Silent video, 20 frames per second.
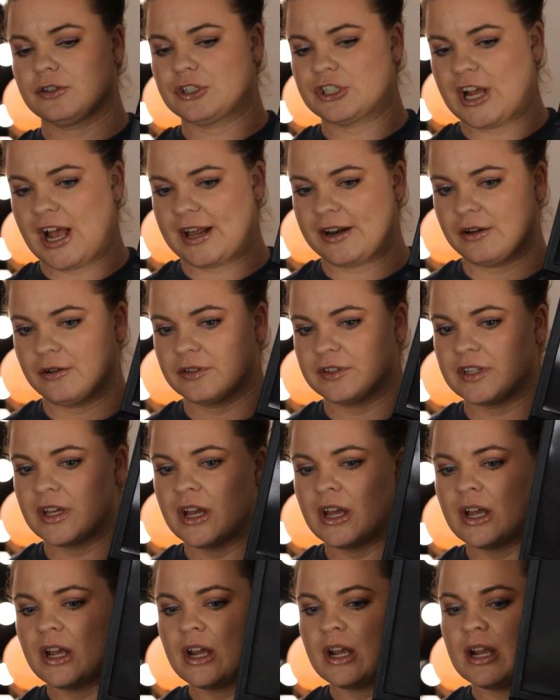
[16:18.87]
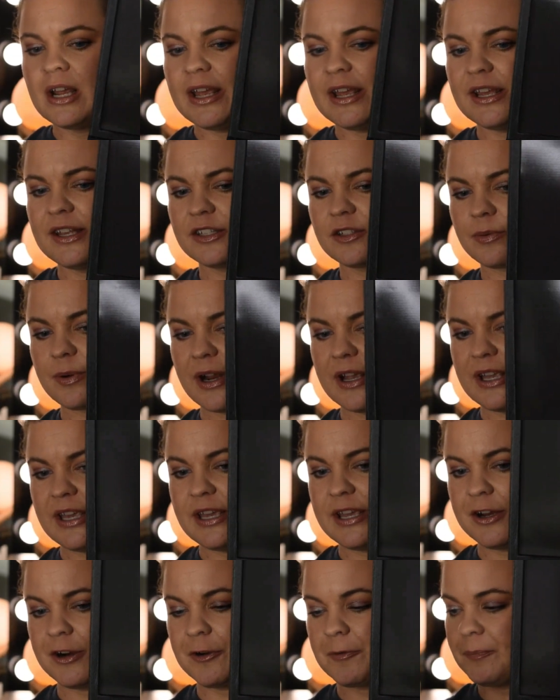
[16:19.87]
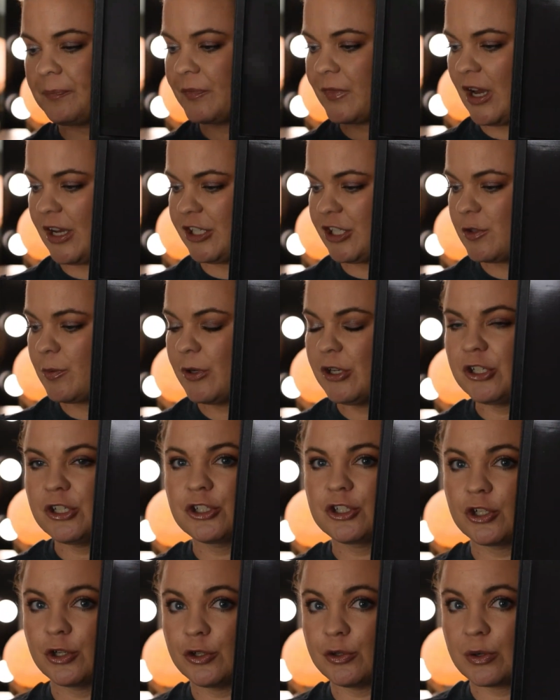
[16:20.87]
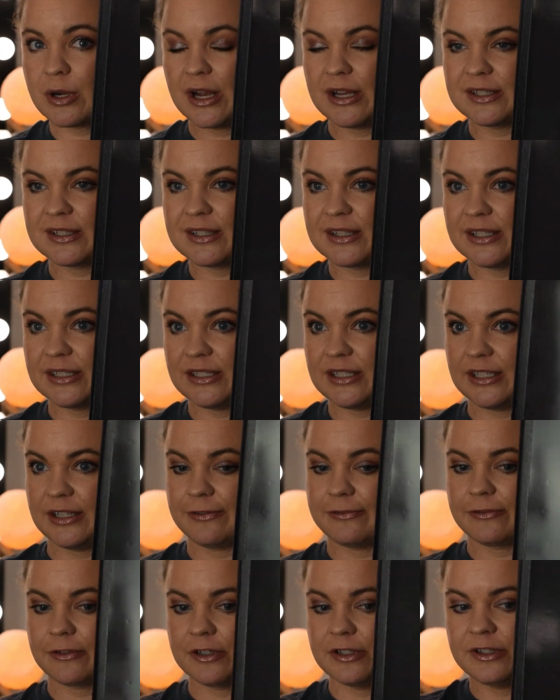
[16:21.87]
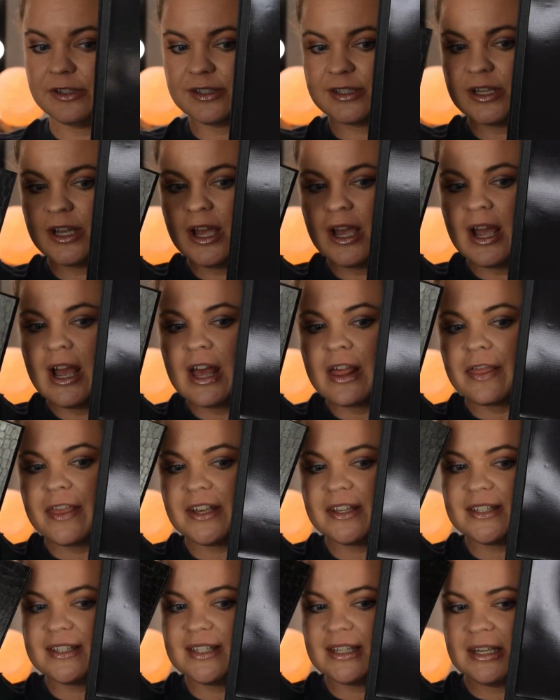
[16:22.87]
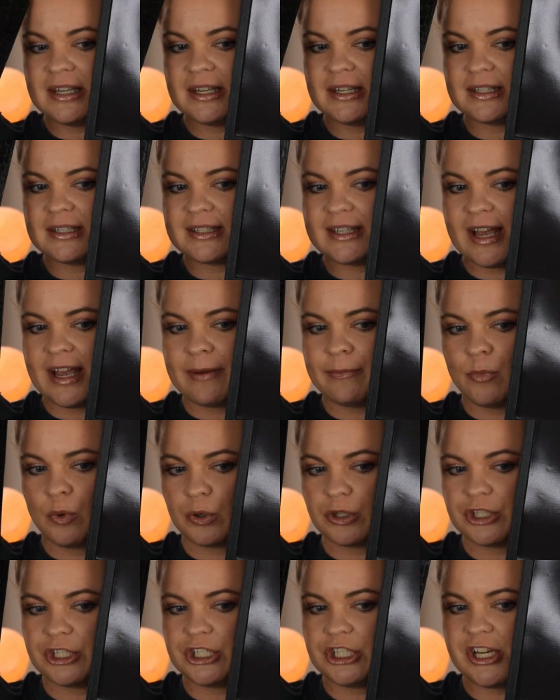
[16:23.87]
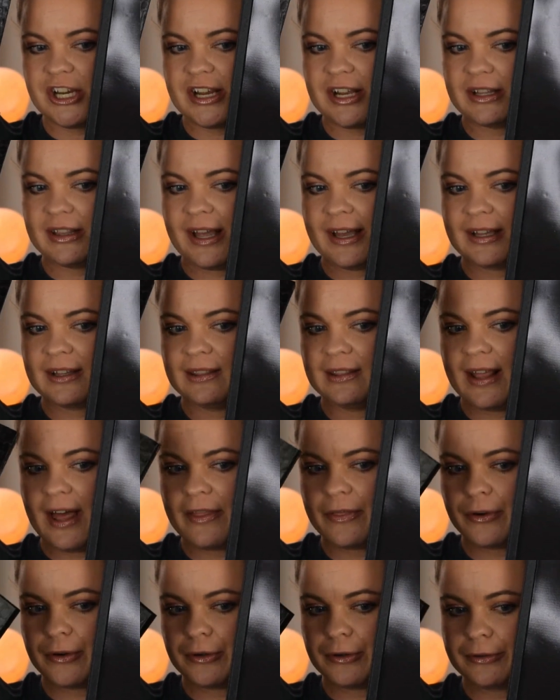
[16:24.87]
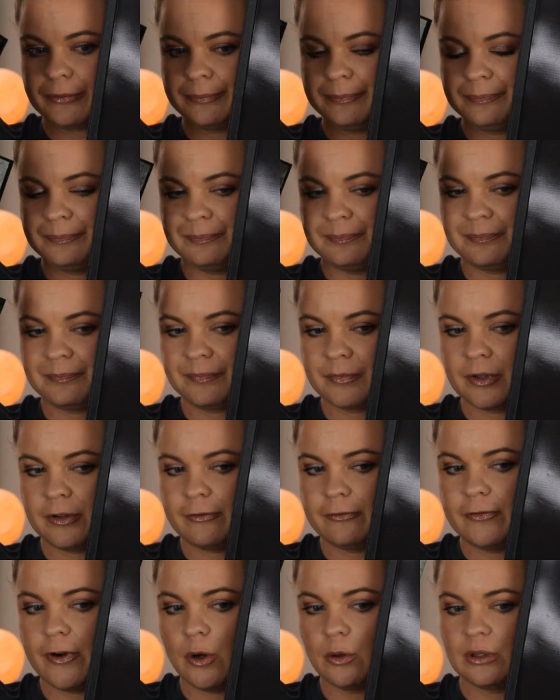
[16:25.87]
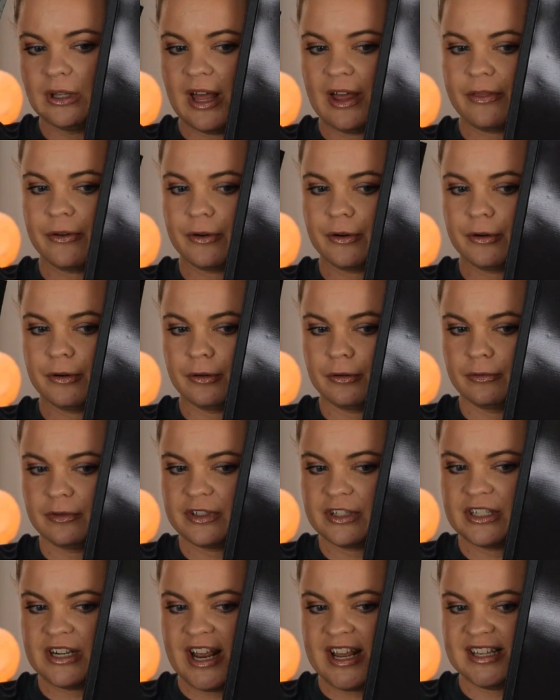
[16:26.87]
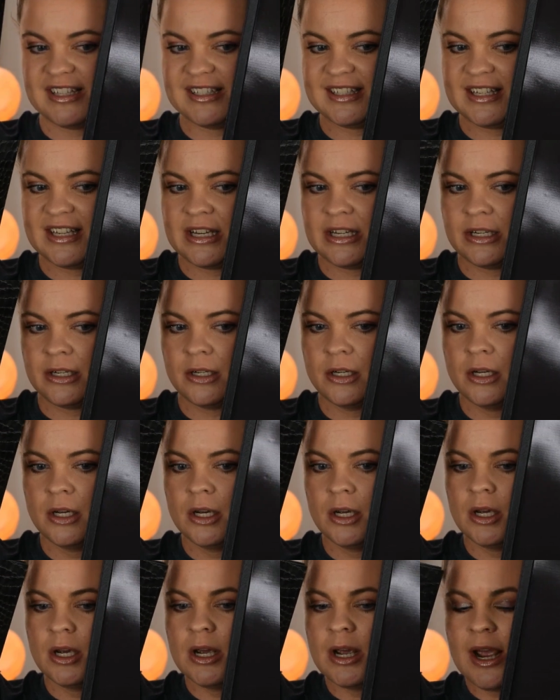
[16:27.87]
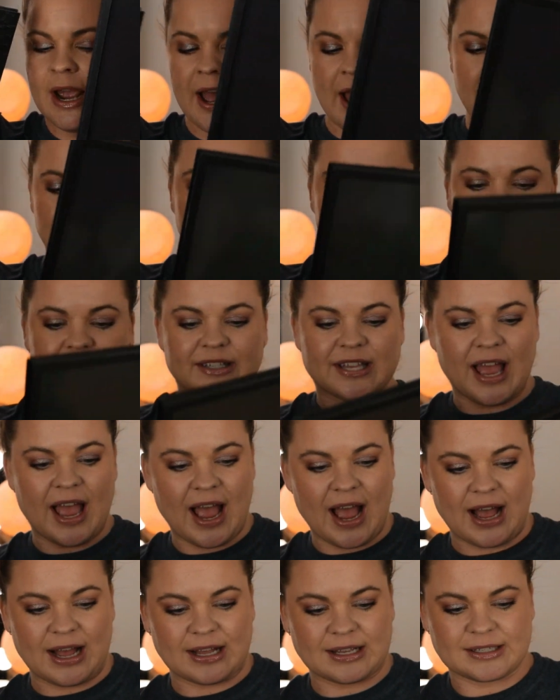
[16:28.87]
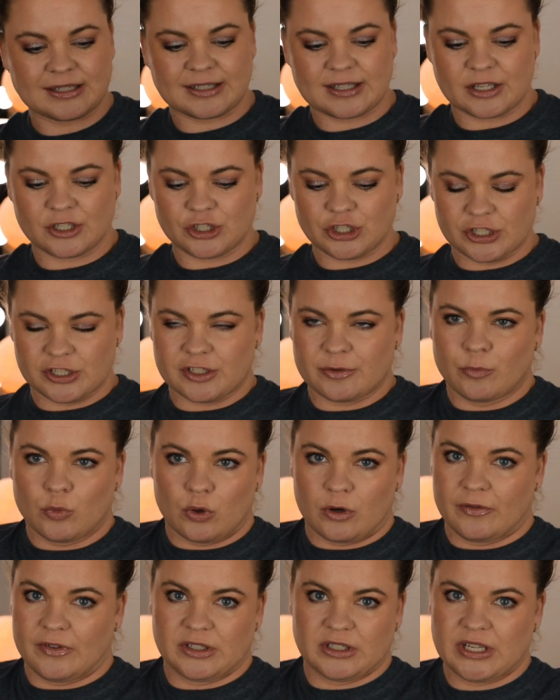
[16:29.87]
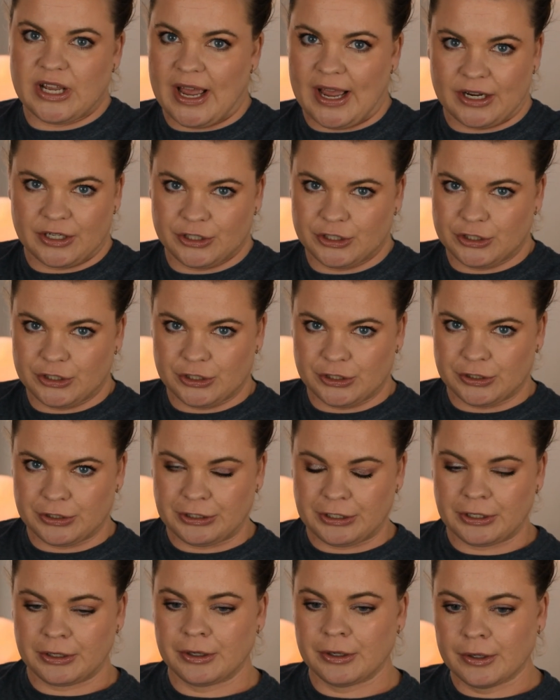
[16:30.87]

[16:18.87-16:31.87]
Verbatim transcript: shadows, is right here. I just wanted to show you guys the difference. This is a more chic, like leather, faux leather, snakeskin, and this has just more of a textured,